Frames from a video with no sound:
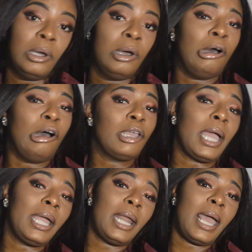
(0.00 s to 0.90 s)
Whoo, y'all
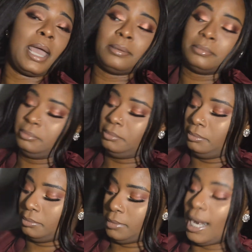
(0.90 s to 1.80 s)
hear that?
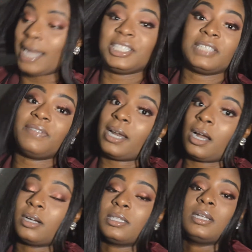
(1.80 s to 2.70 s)
And I just flat
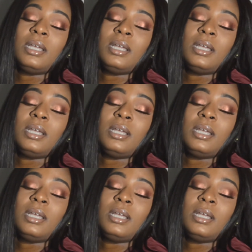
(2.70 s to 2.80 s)
ironed